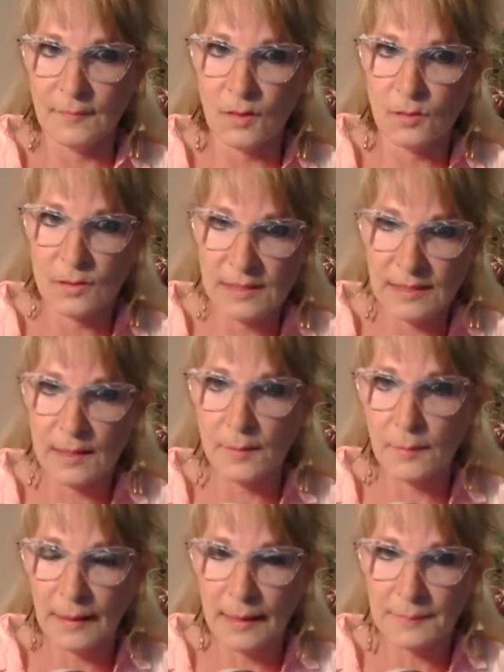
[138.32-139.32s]
You see
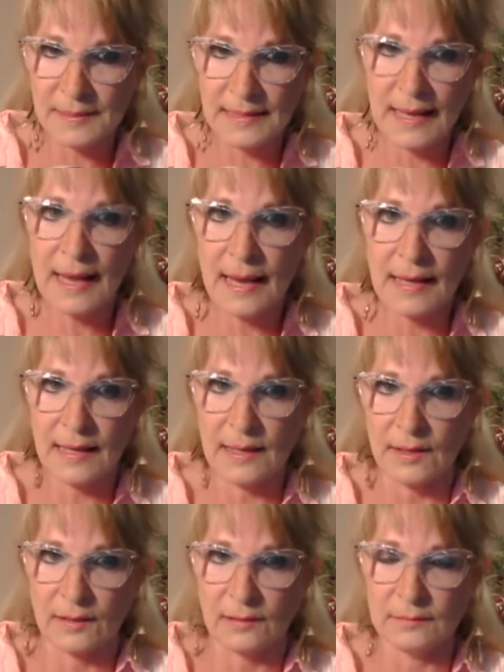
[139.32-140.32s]
what I'm saying
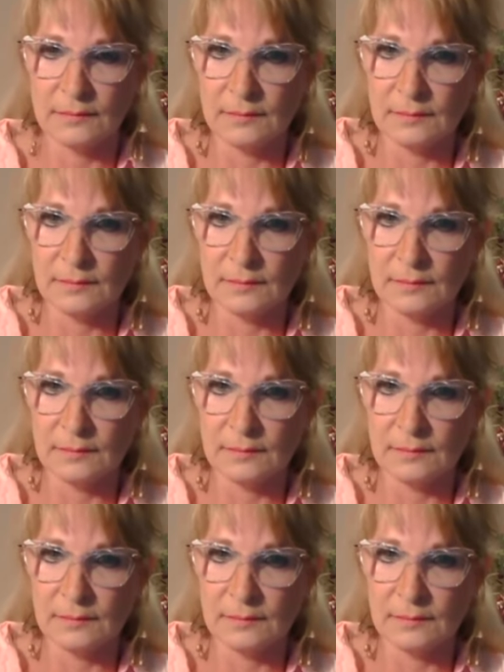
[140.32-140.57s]
here?